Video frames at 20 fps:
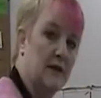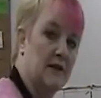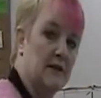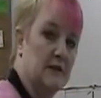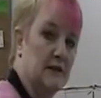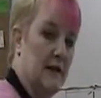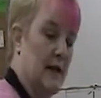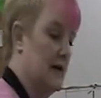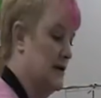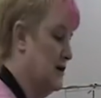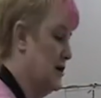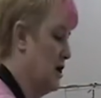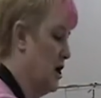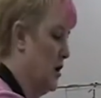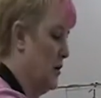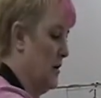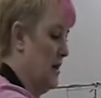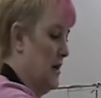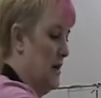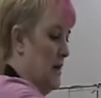just like to
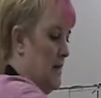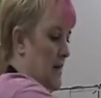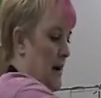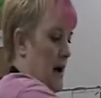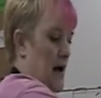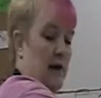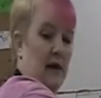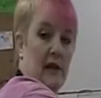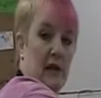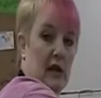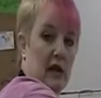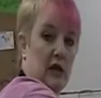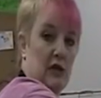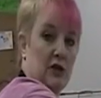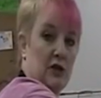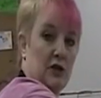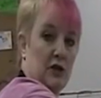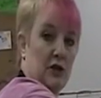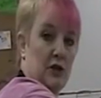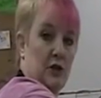go in about 1
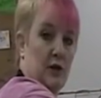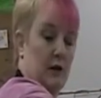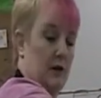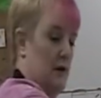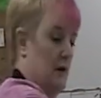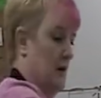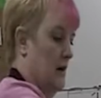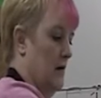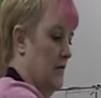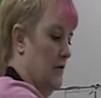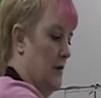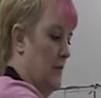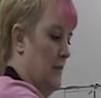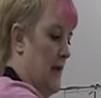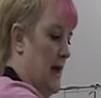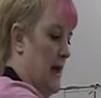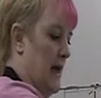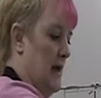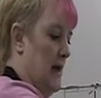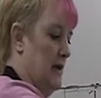inch from the
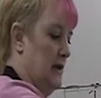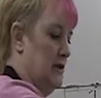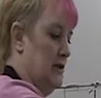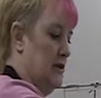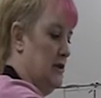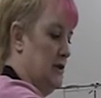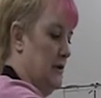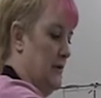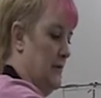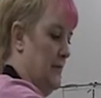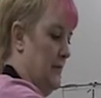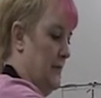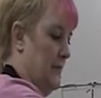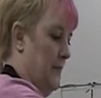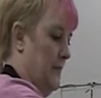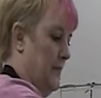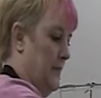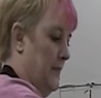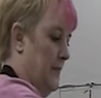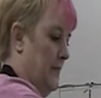edge
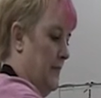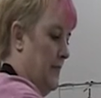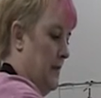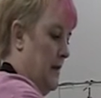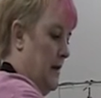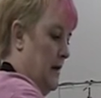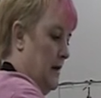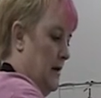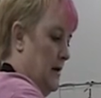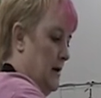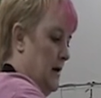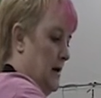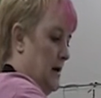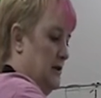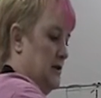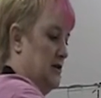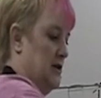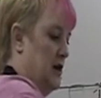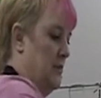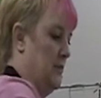
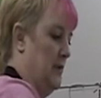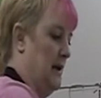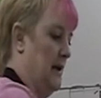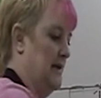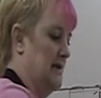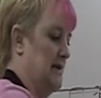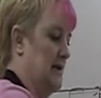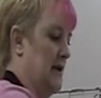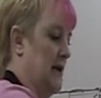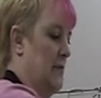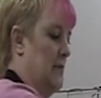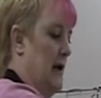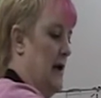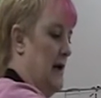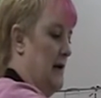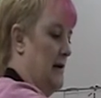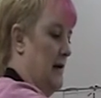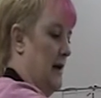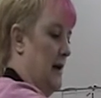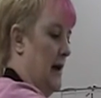and start placing them
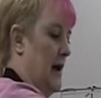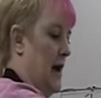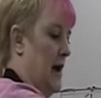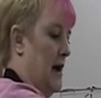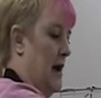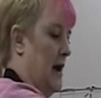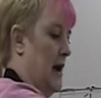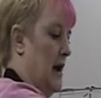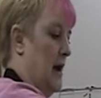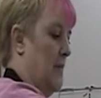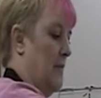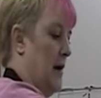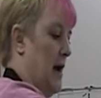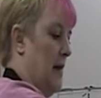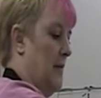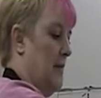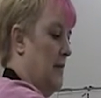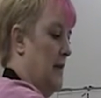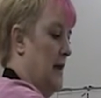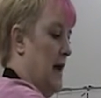in. And I
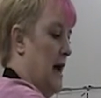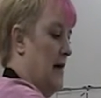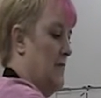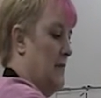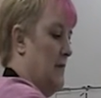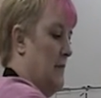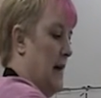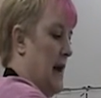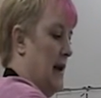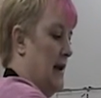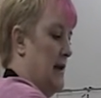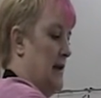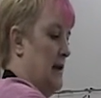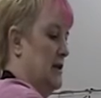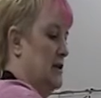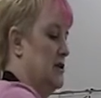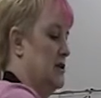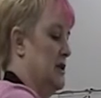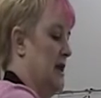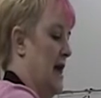probably have them about 1.5
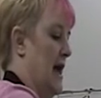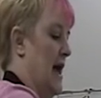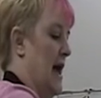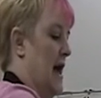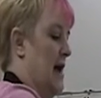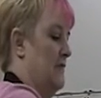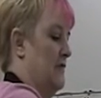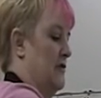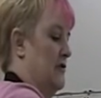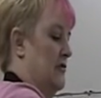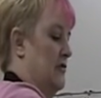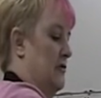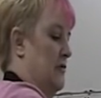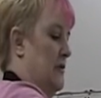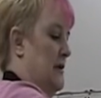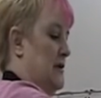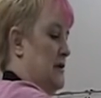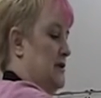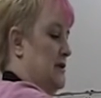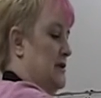inches to 2
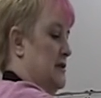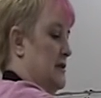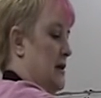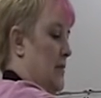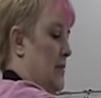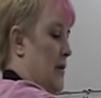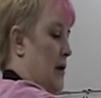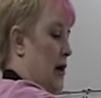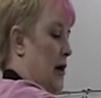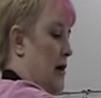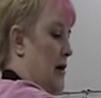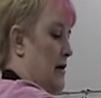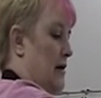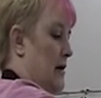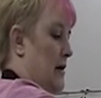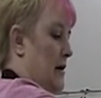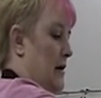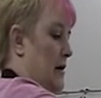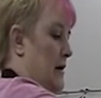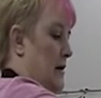inches apart.
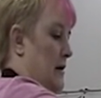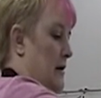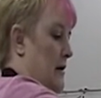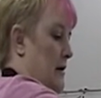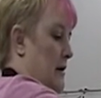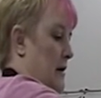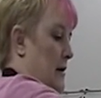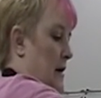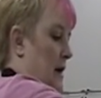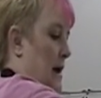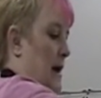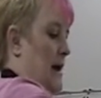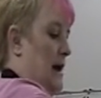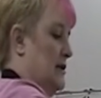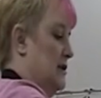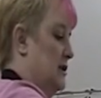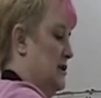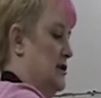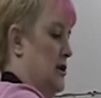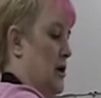And I
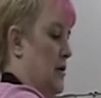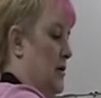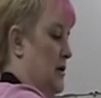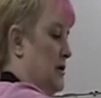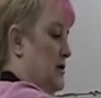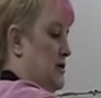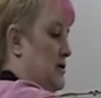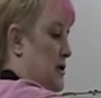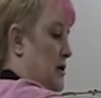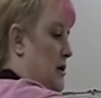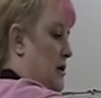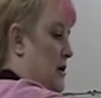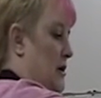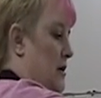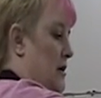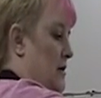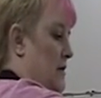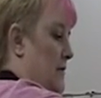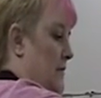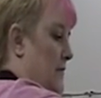just go in a
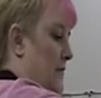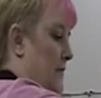circle.